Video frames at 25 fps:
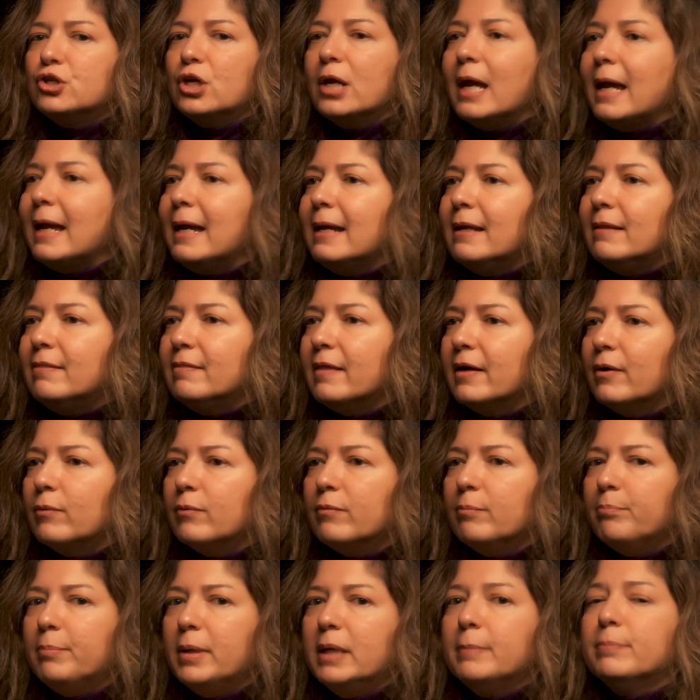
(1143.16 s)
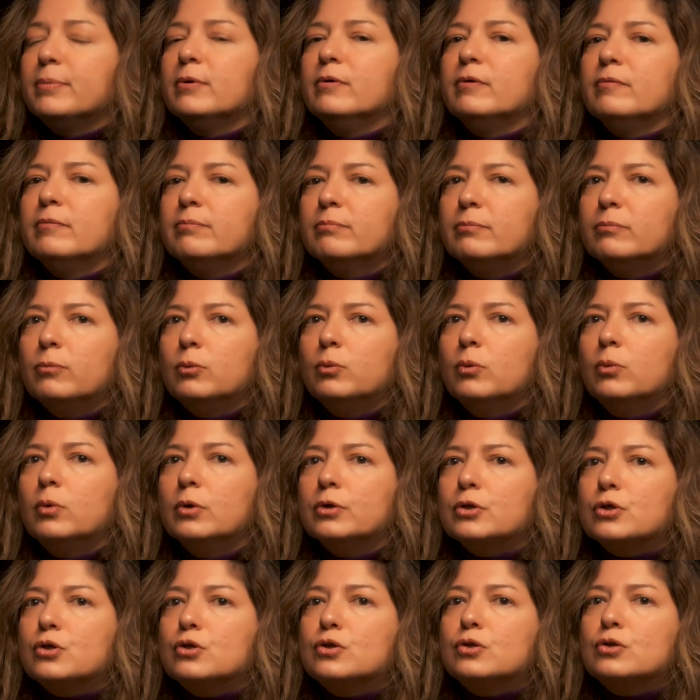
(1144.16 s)
chain that people
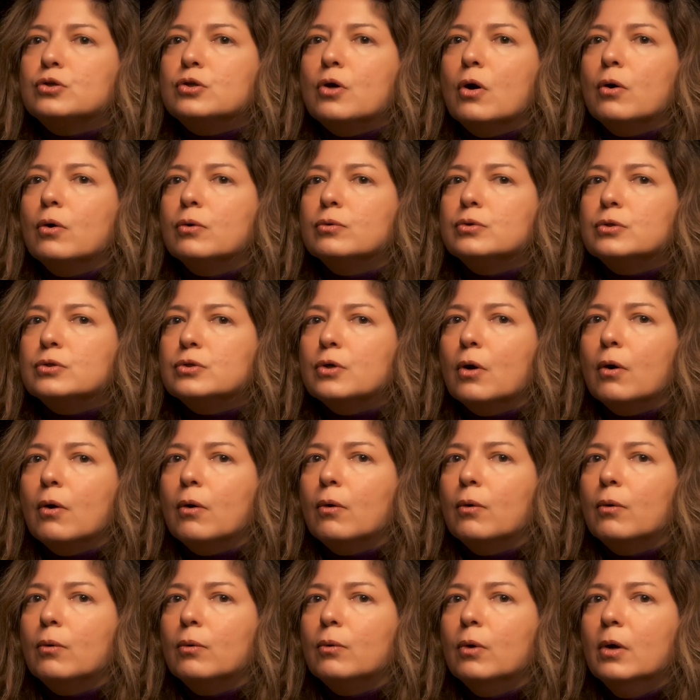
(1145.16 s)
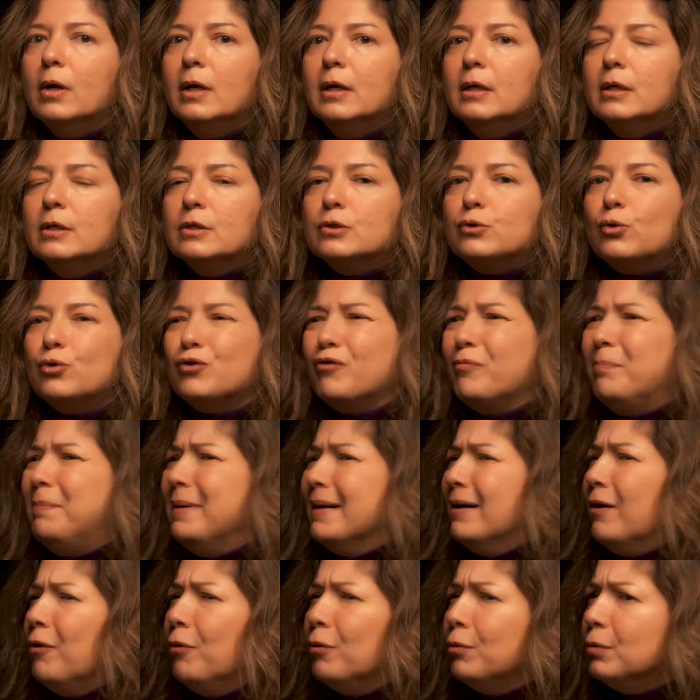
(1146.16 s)
were so sort of
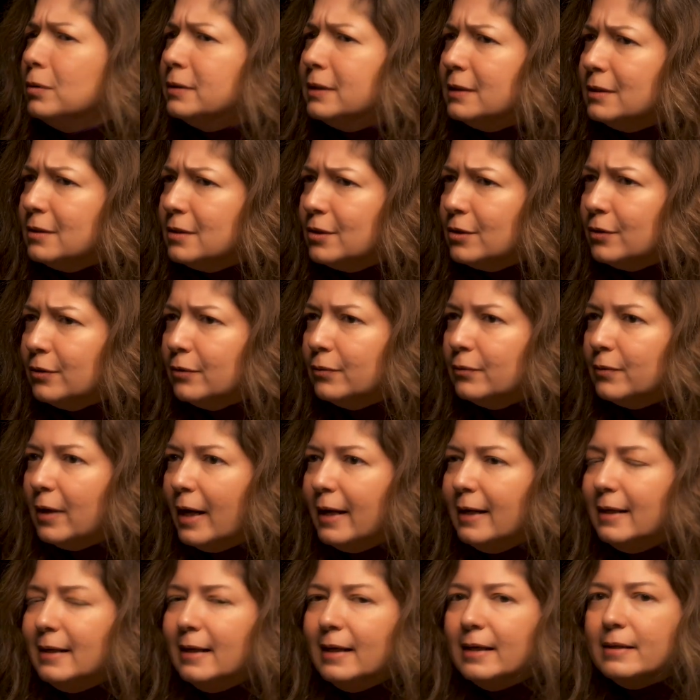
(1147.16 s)
beholden to, right?